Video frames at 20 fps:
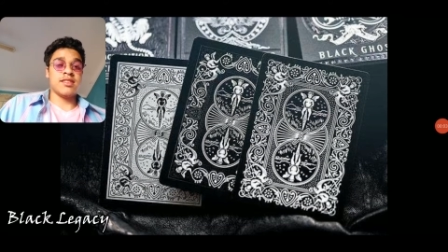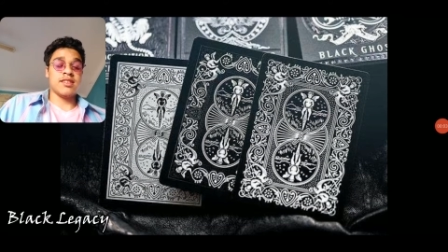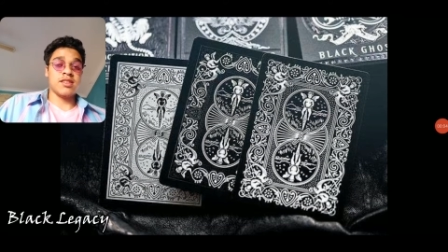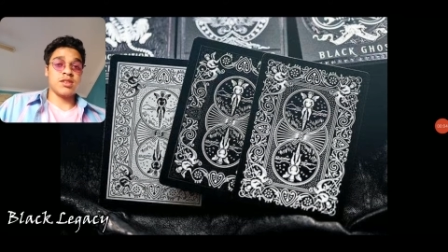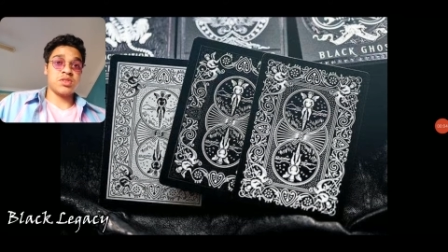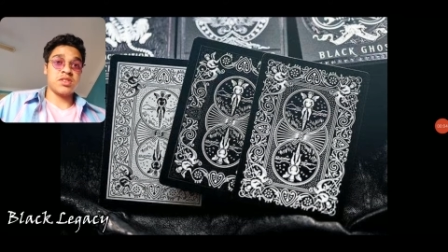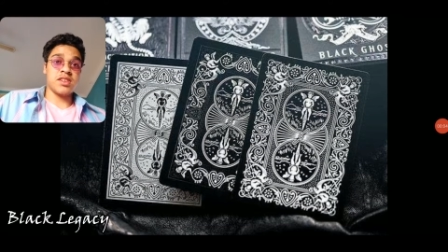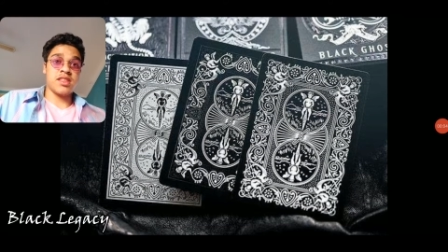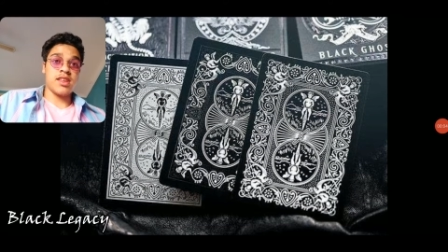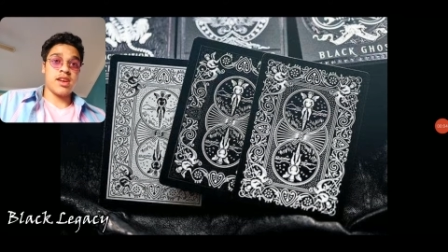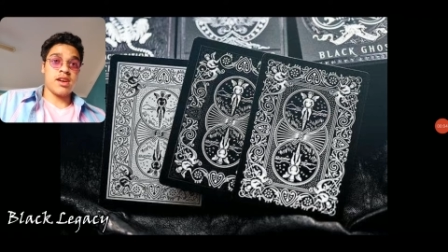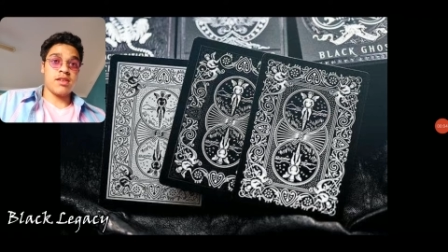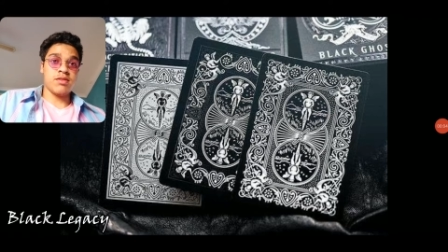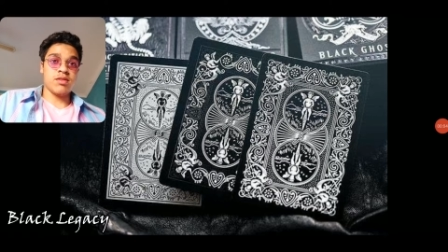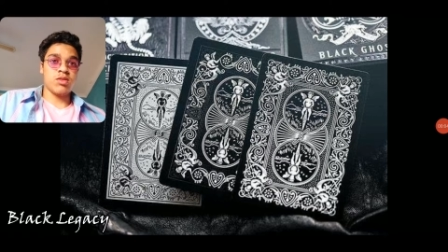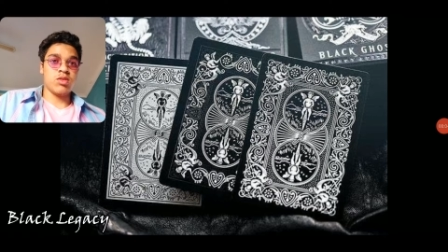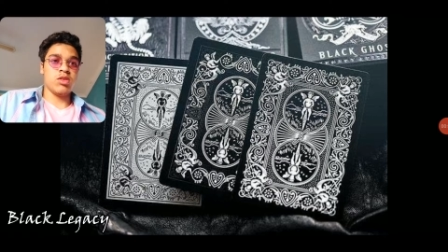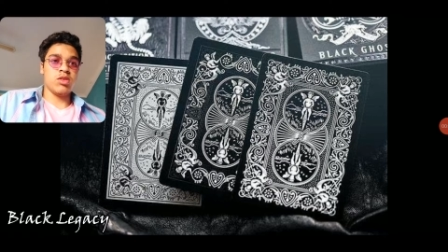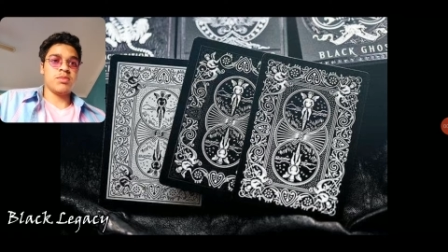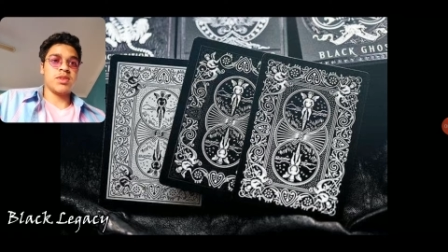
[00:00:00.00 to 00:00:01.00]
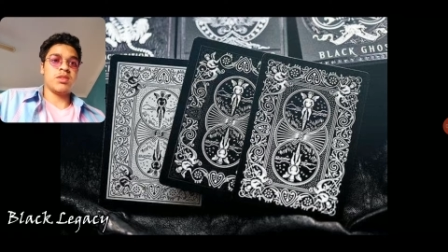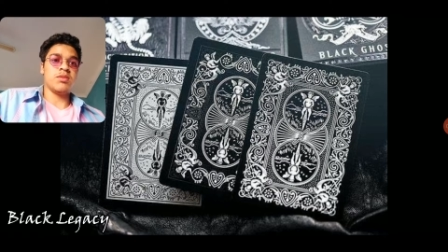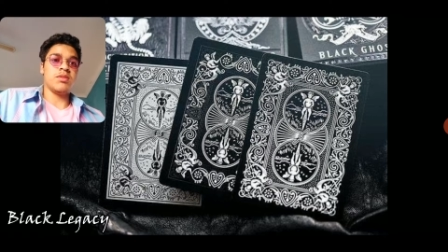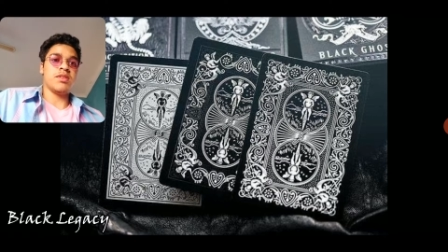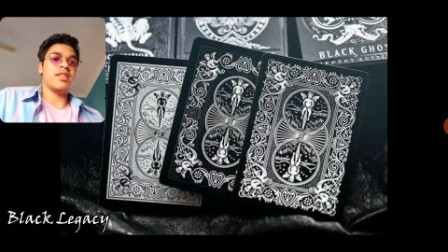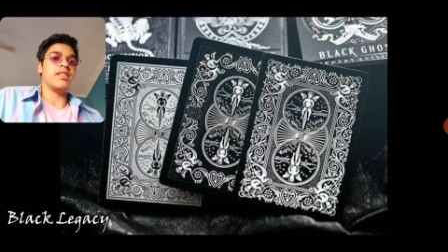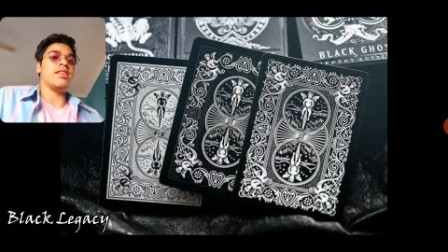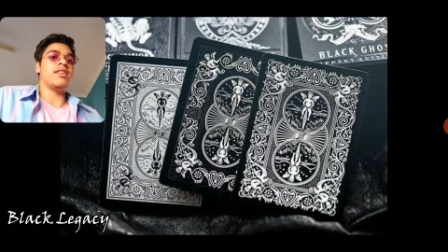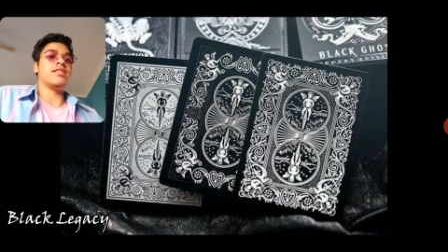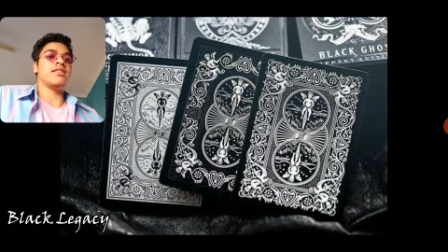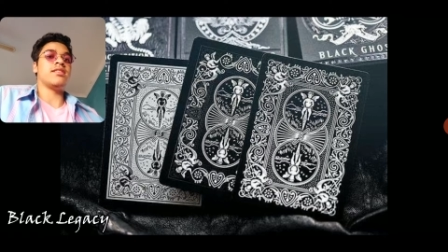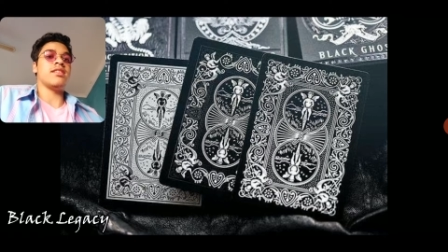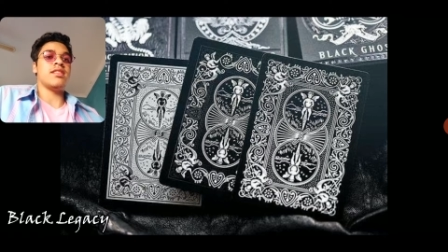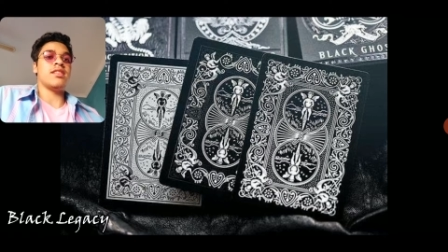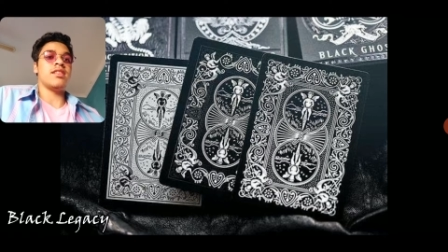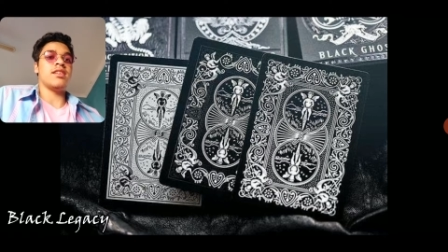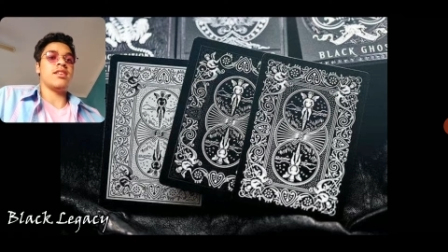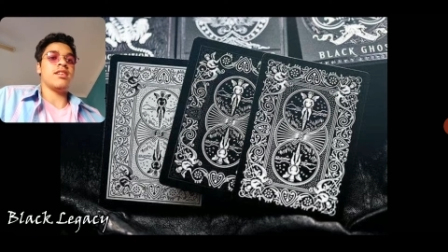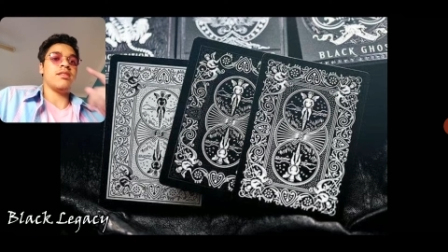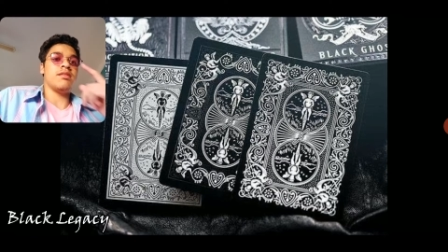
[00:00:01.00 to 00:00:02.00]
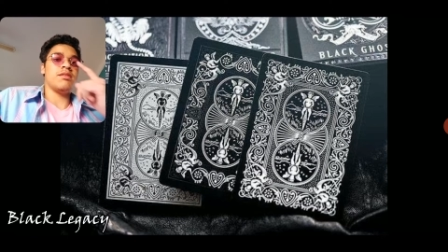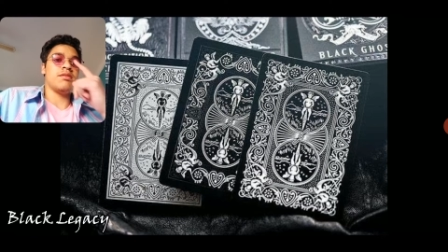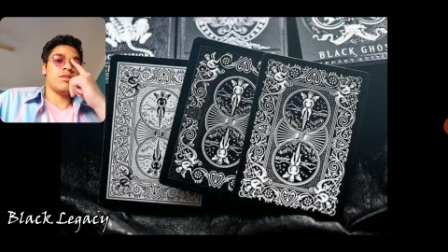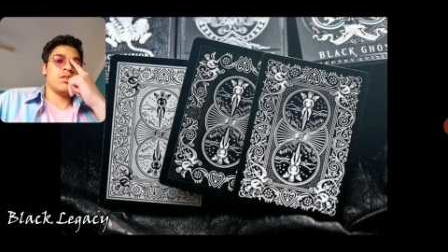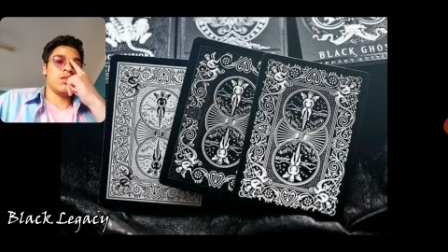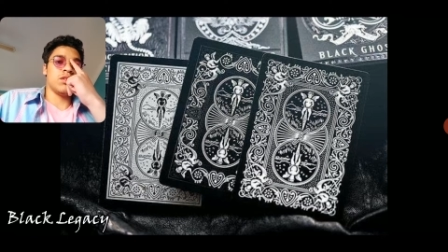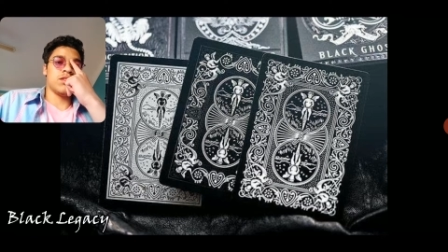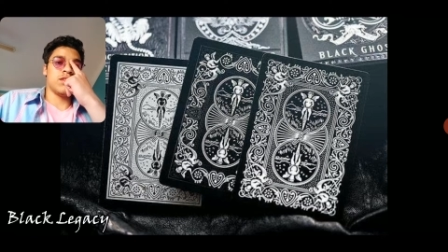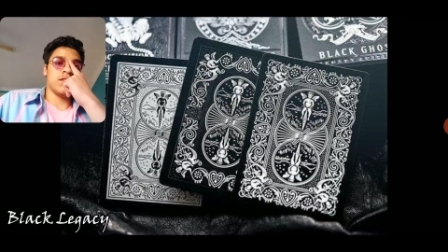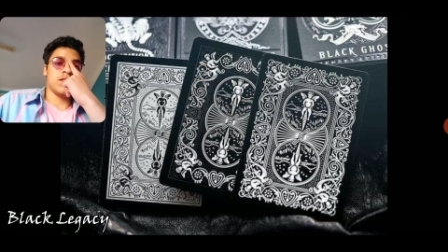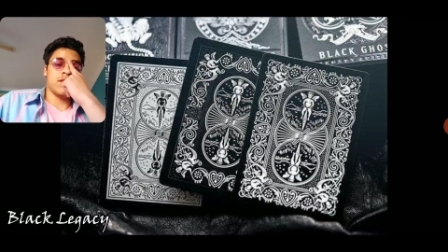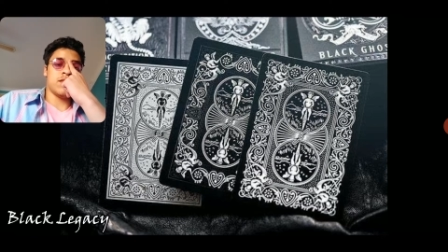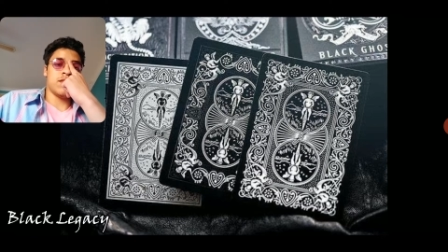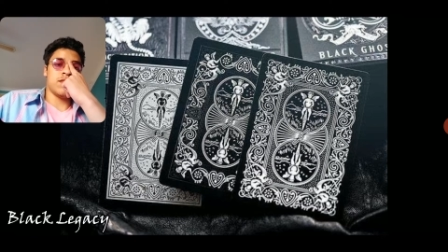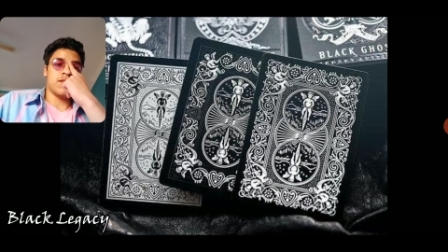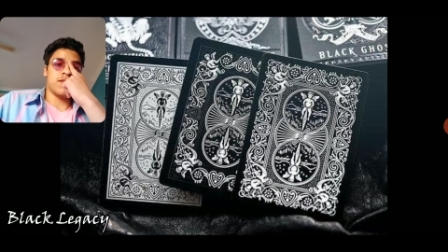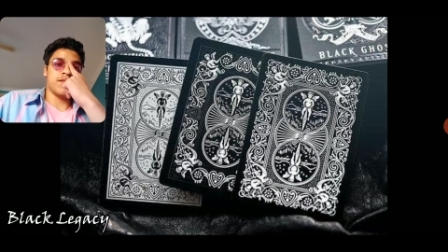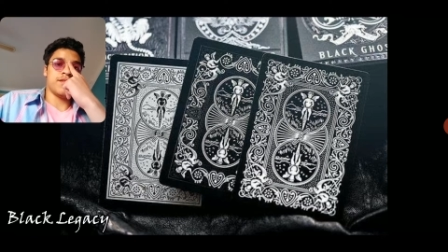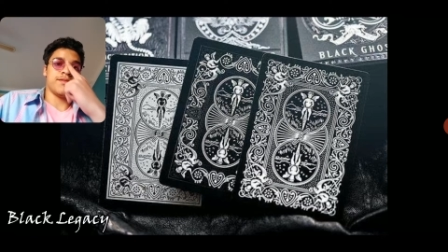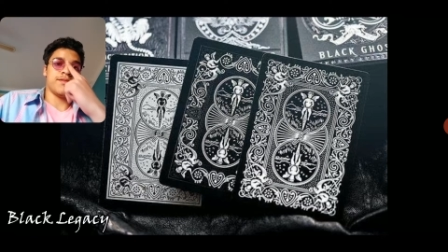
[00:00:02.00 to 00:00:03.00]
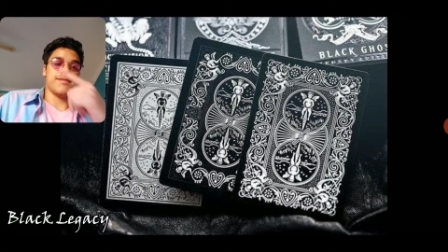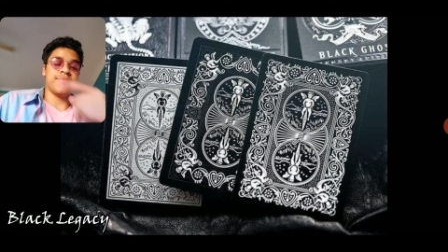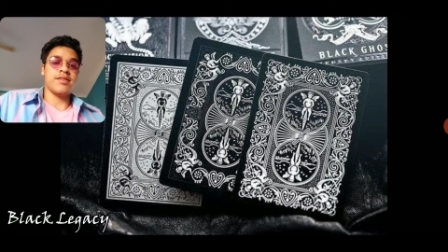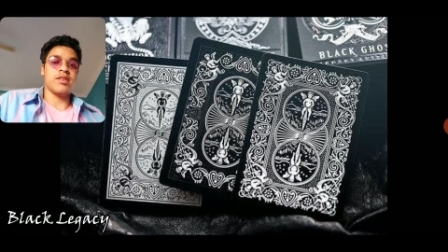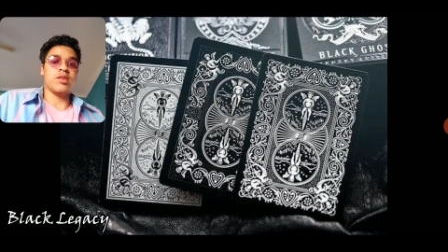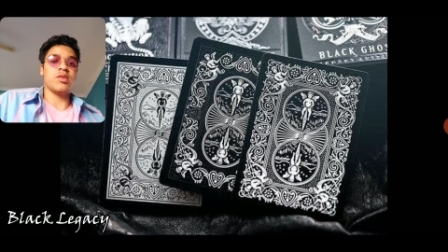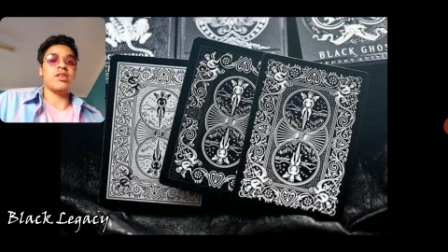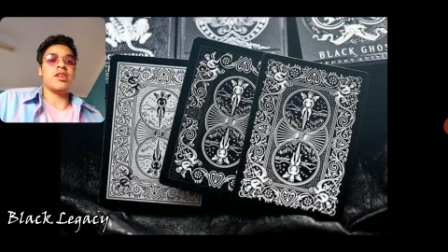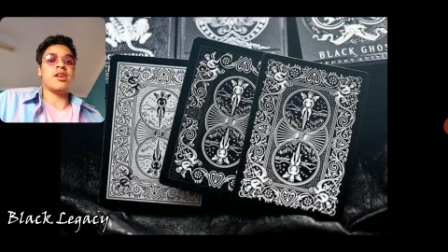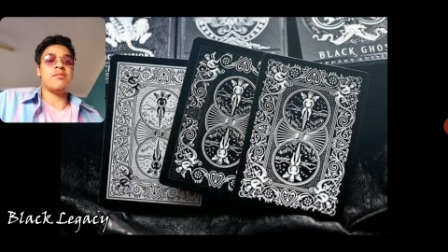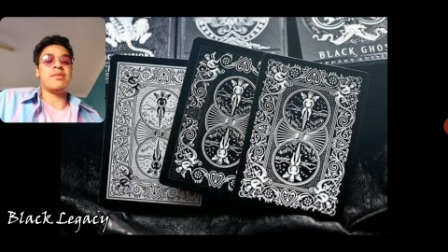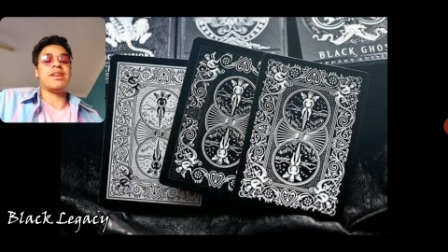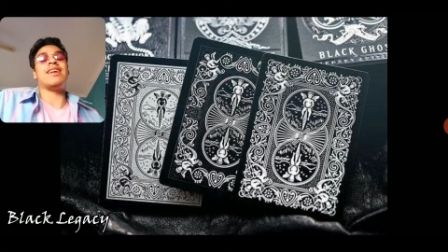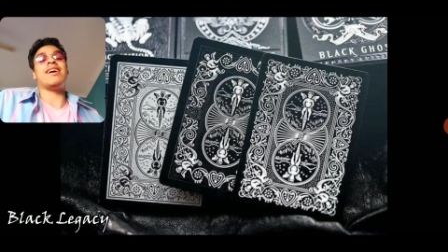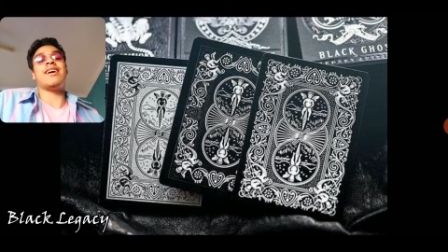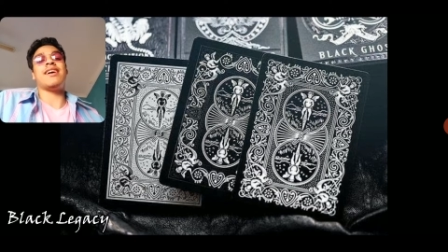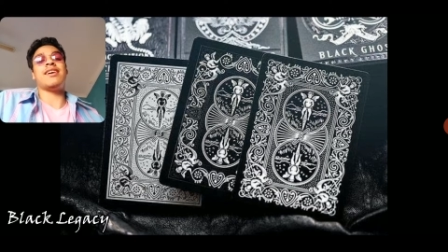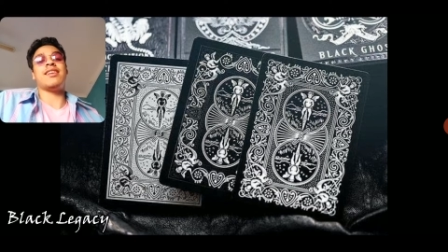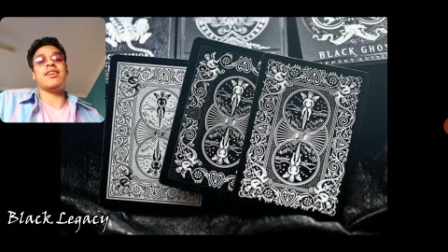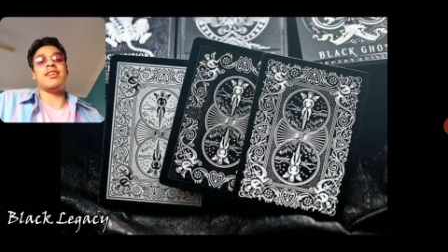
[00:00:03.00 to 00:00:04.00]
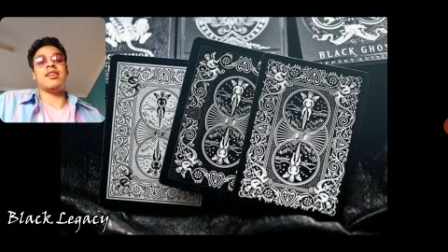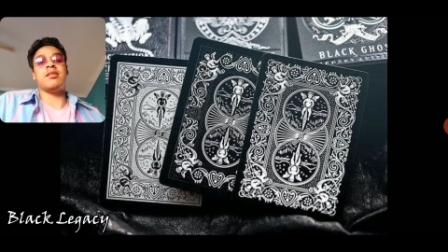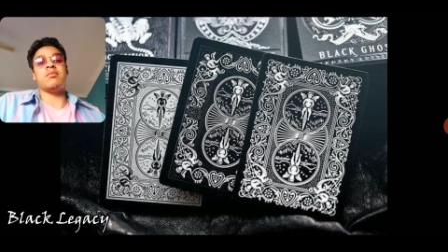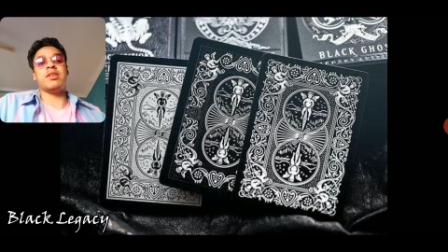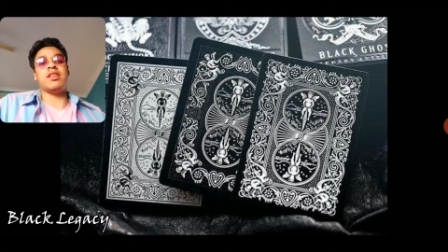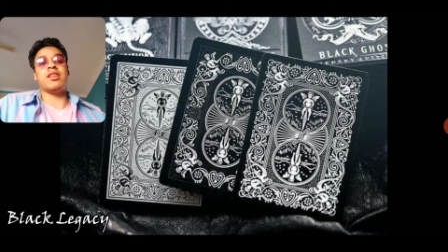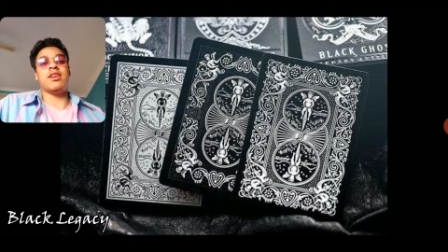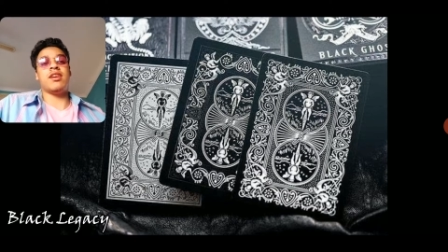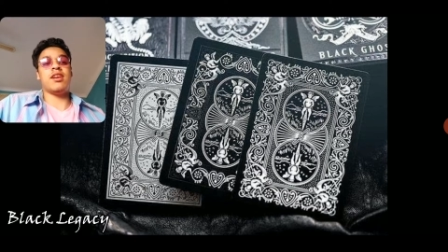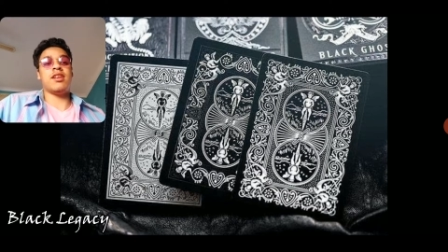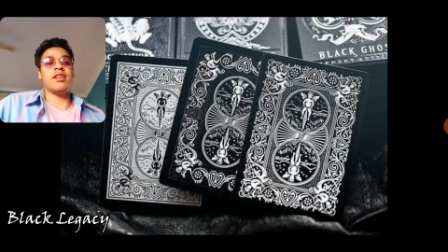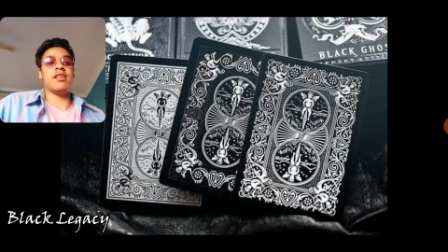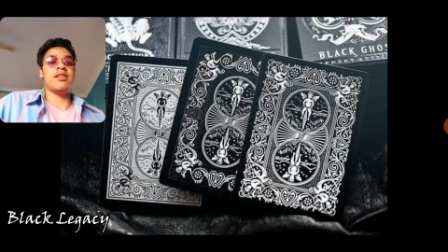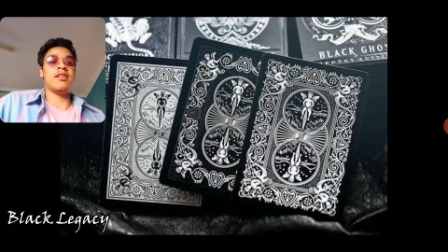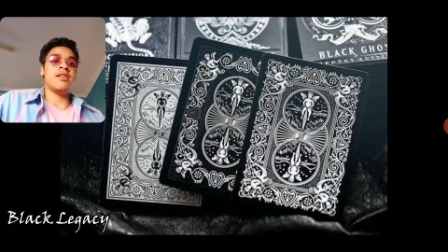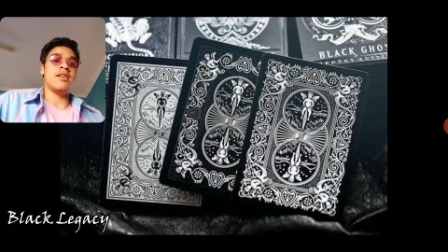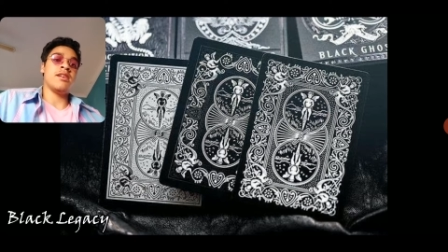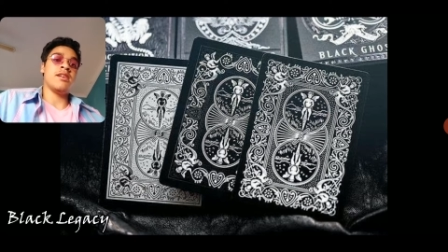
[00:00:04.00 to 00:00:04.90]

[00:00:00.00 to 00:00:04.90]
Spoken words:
This was a tough call between these and the Fultons for number 9 and number 10.